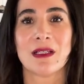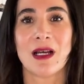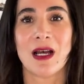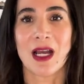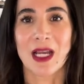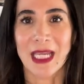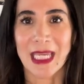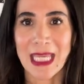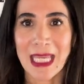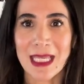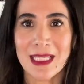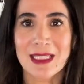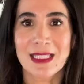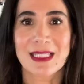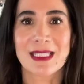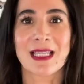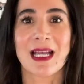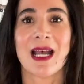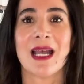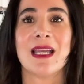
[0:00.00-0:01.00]
a kid's
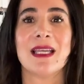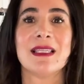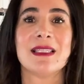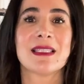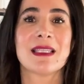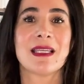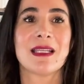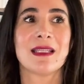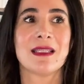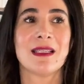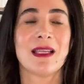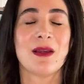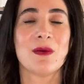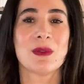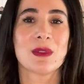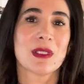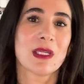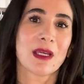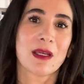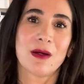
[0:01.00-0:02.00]
size, and I
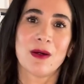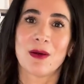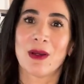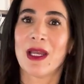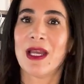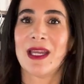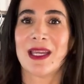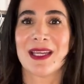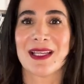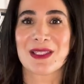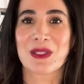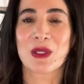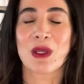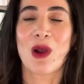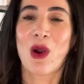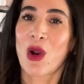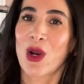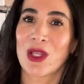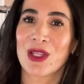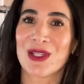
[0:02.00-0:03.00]
was like, okay, I guess
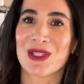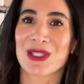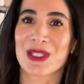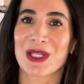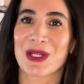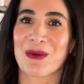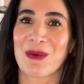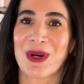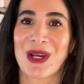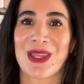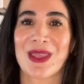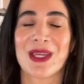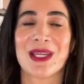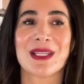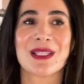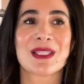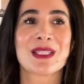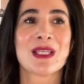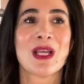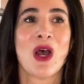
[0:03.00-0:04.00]
Harley's gonna wear
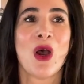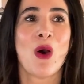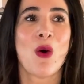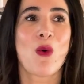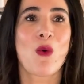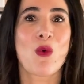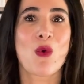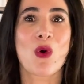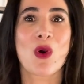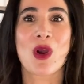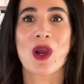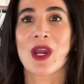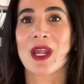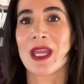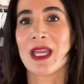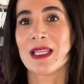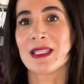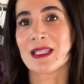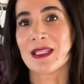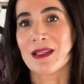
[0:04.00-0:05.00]
this. or
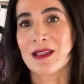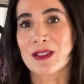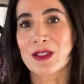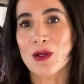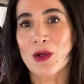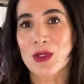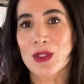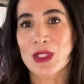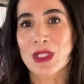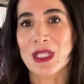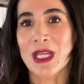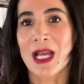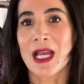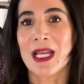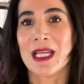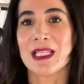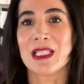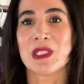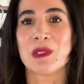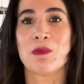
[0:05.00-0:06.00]
it's an adult
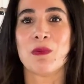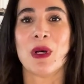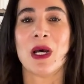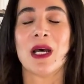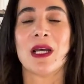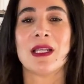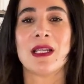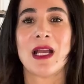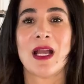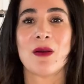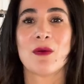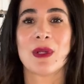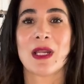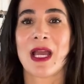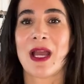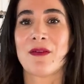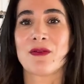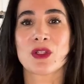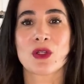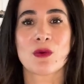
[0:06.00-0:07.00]
size, but I would
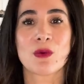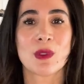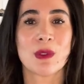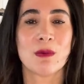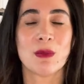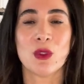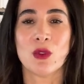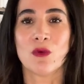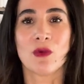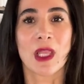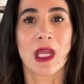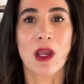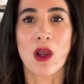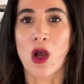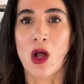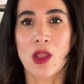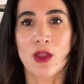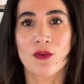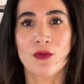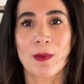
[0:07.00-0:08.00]
have to remove like
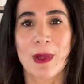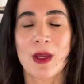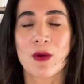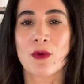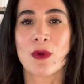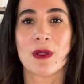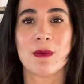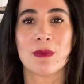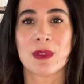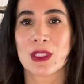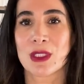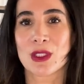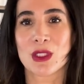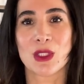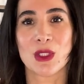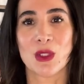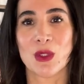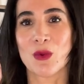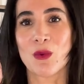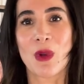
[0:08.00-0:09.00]
all of my ribs
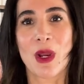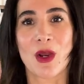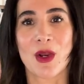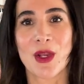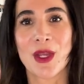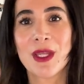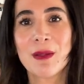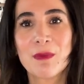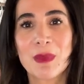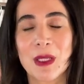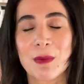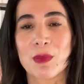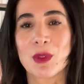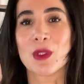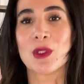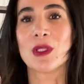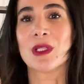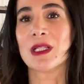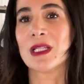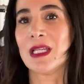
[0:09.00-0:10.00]
to wear it.
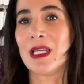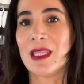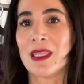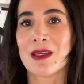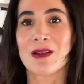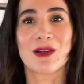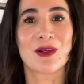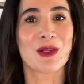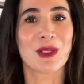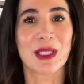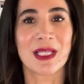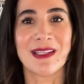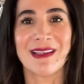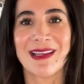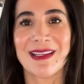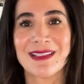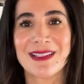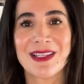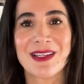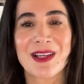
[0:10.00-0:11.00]
People in the early
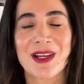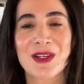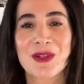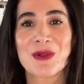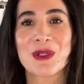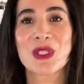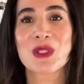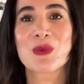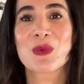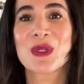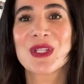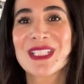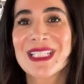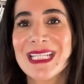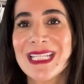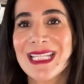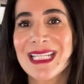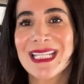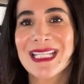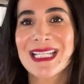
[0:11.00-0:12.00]
1900s were
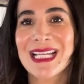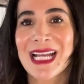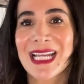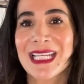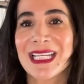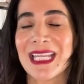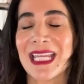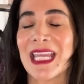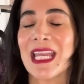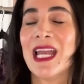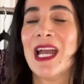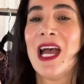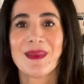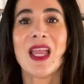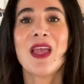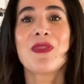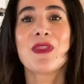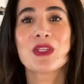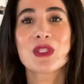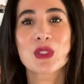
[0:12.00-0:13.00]
teeny tiny.
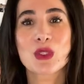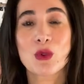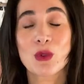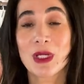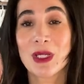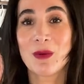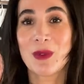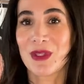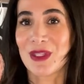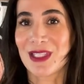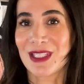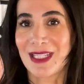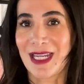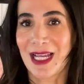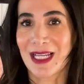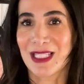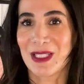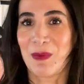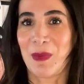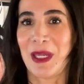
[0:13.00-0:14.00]
The story with this
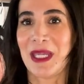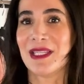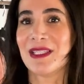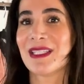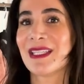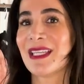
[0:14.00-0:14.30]
next piece